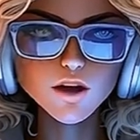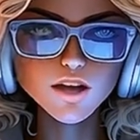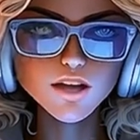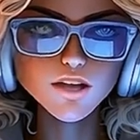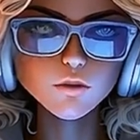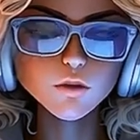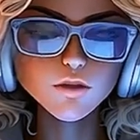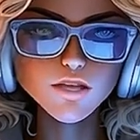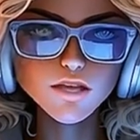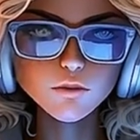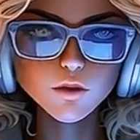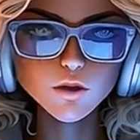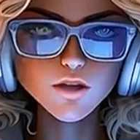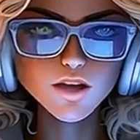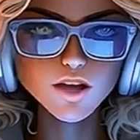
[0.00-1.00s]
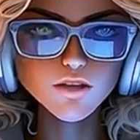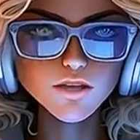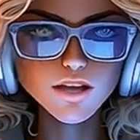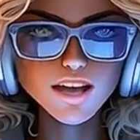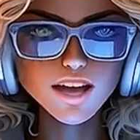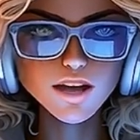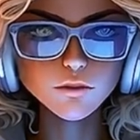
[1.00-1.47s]
before they can bring their
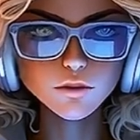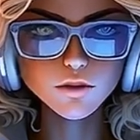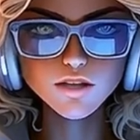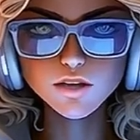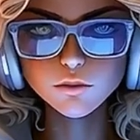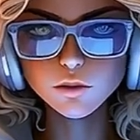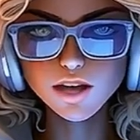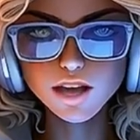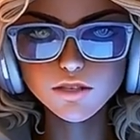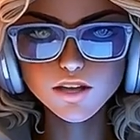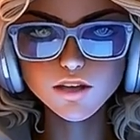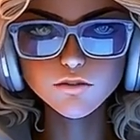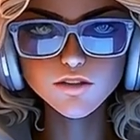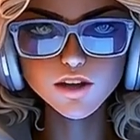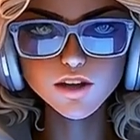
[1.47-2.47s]
products to the market.